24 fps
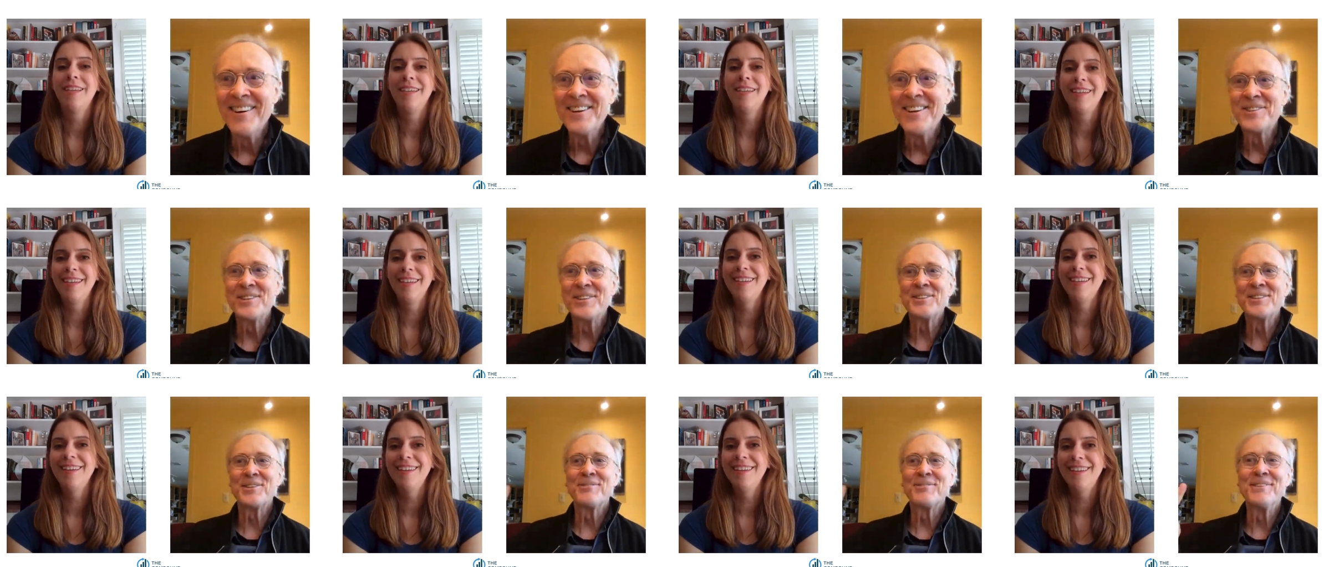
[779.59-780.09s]

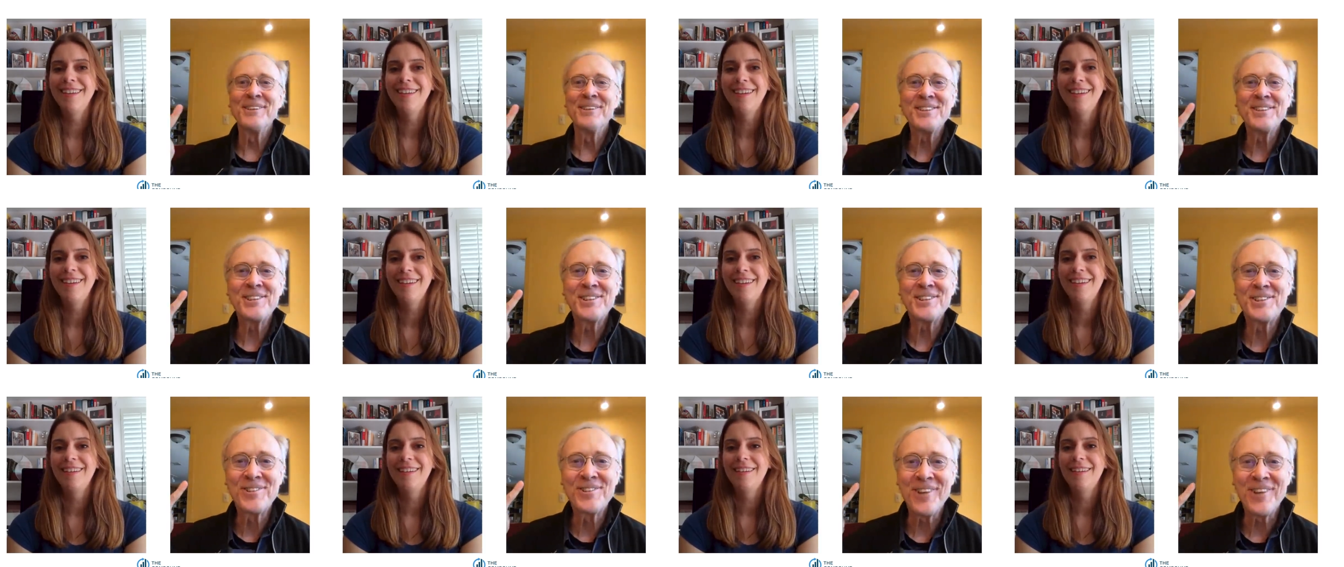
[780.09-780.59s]
Speaker 1: which was a
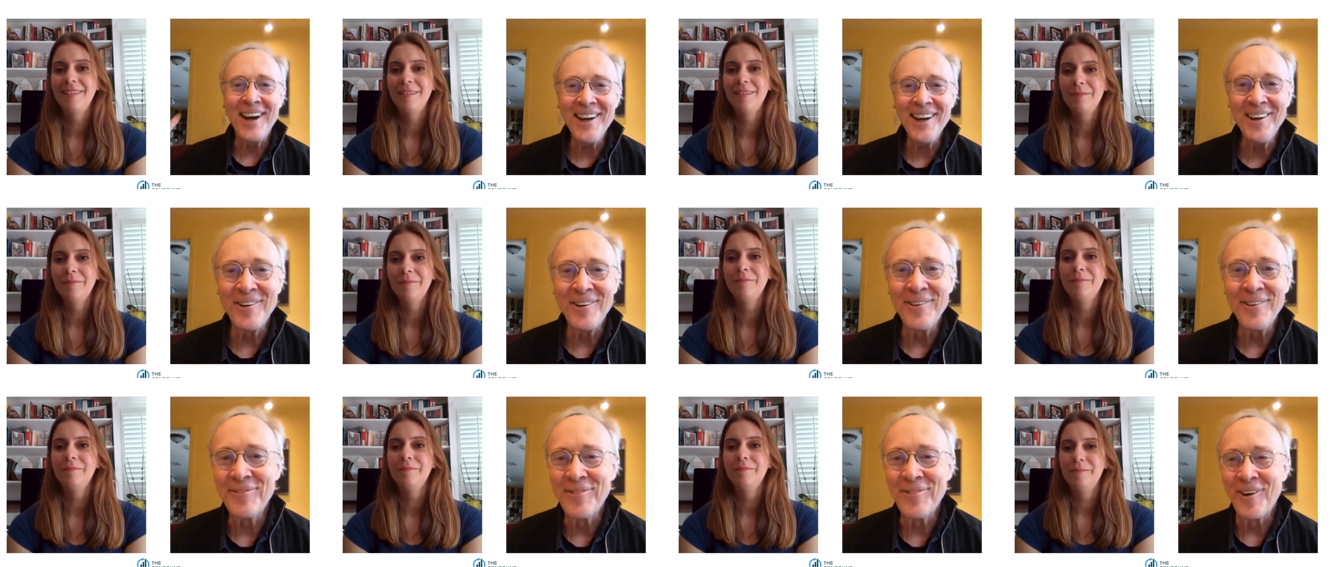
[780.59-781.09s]
real
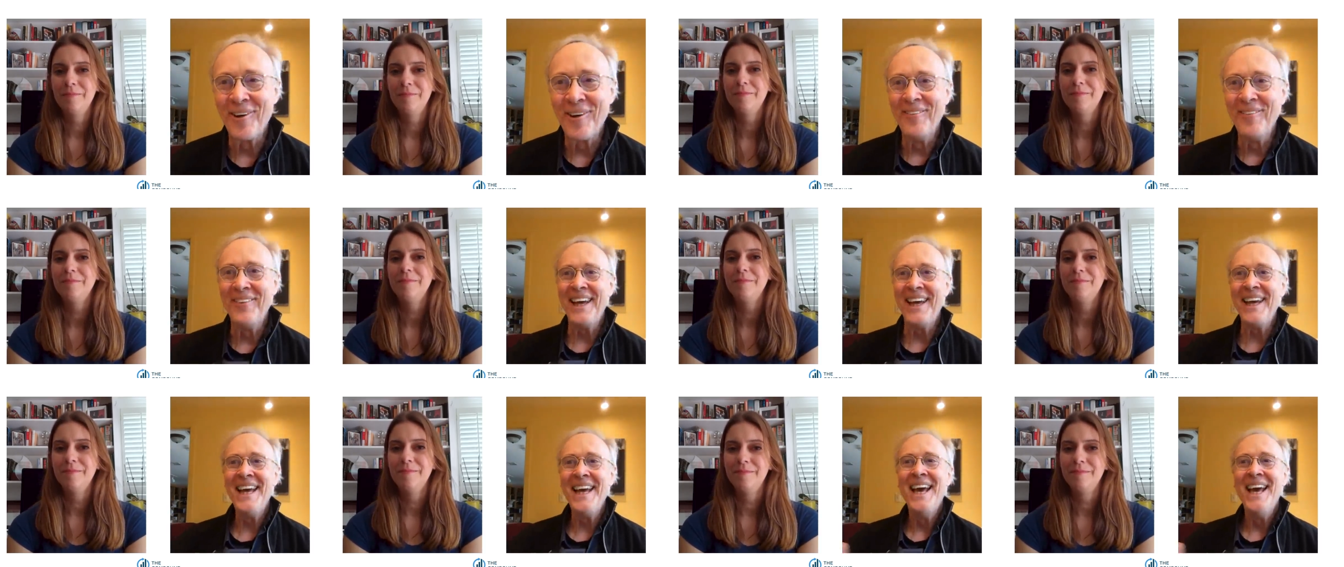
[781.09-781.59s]
struggle
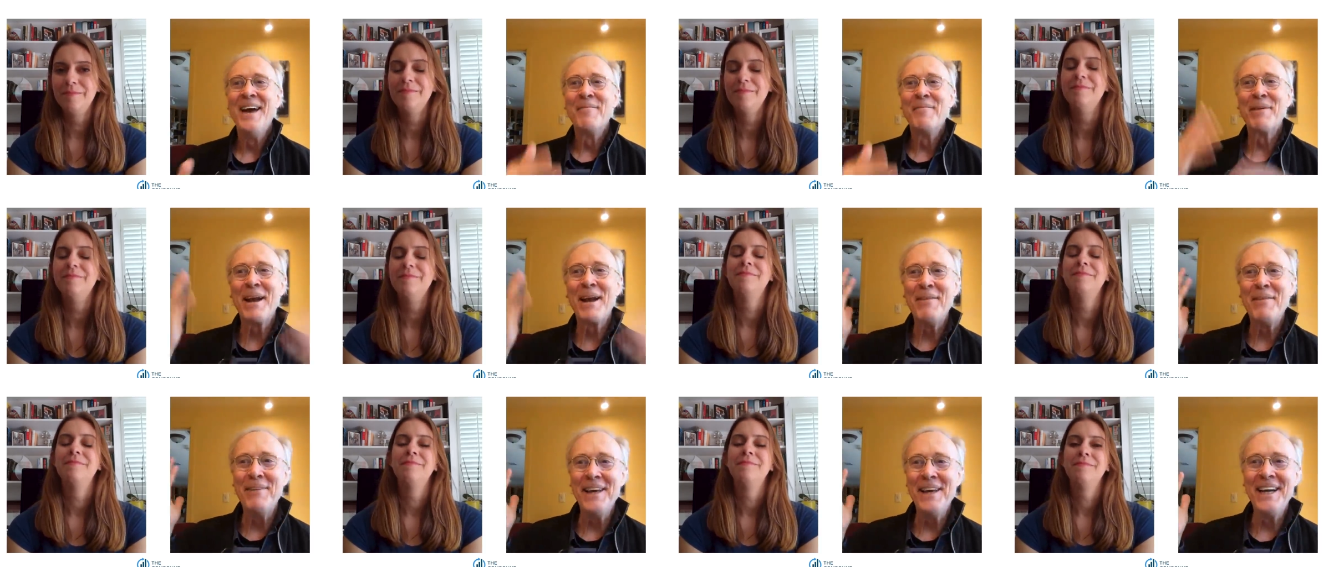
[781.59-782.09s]
for me,
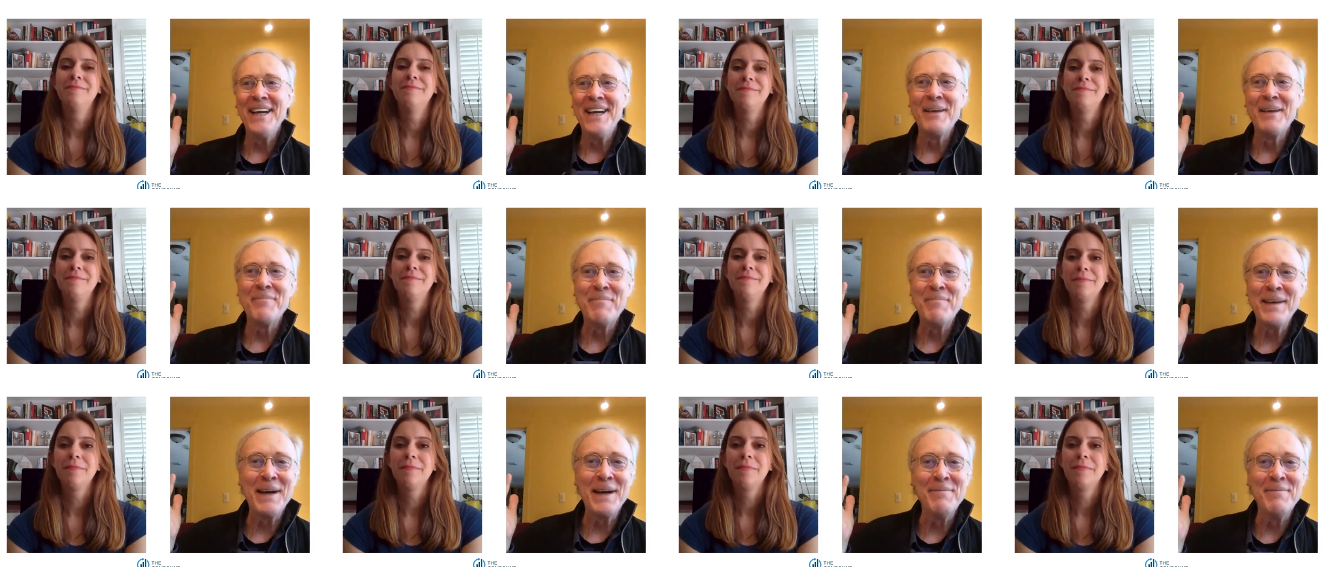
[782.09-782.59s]
but I've
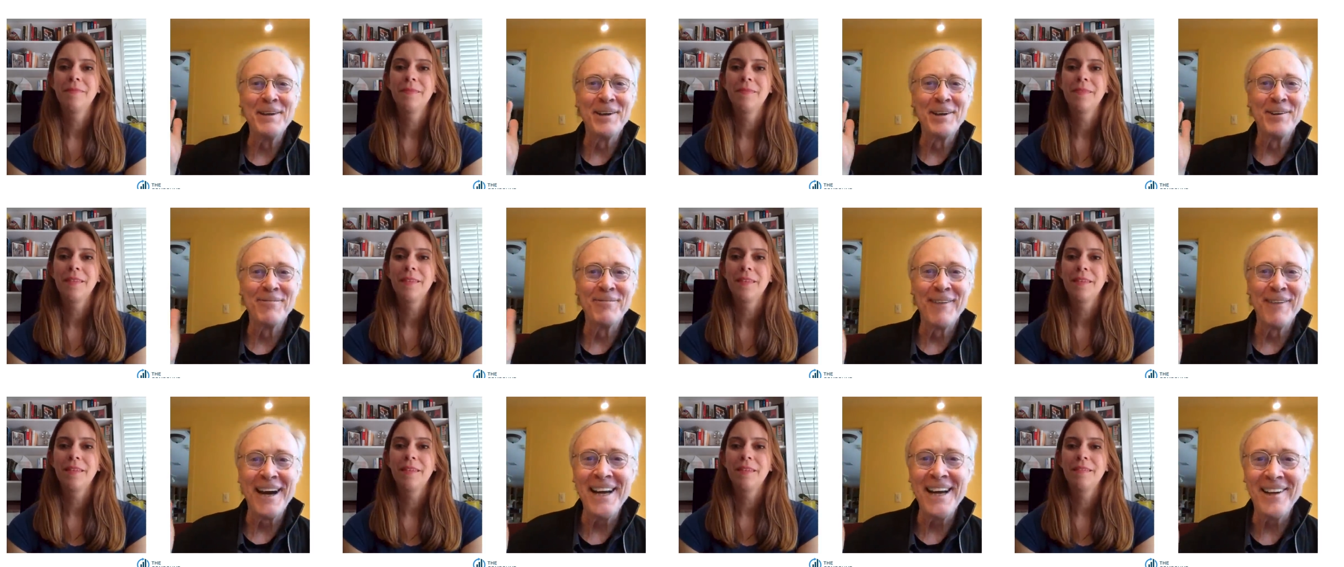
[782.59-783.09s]
ended up
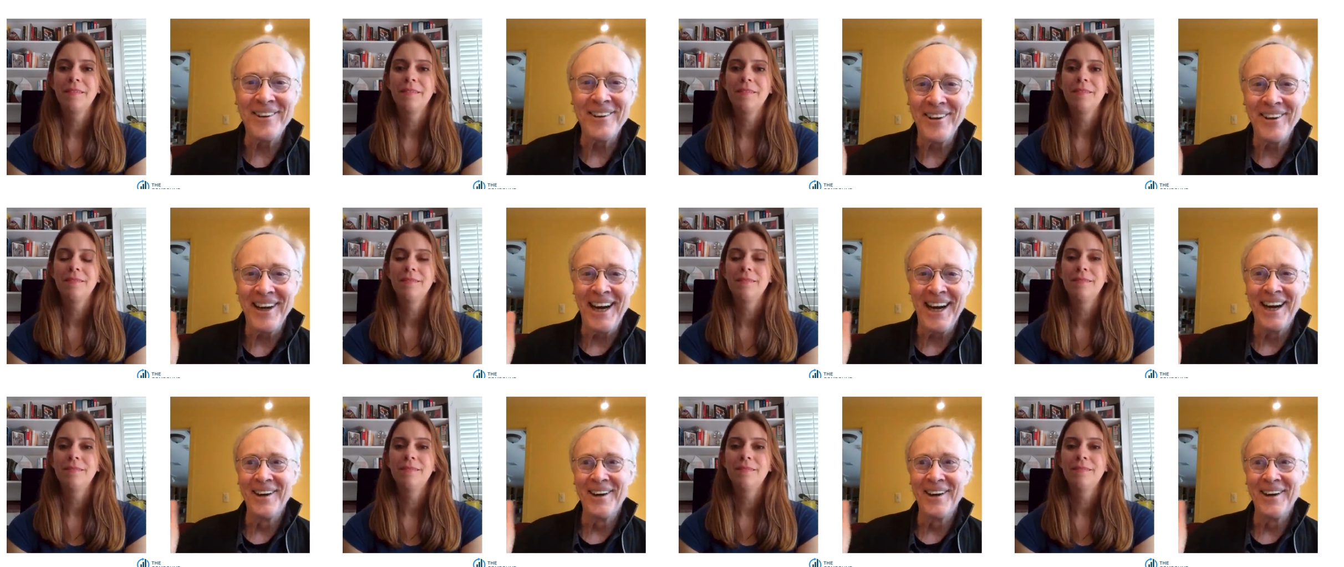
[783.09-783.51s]
becoming a writer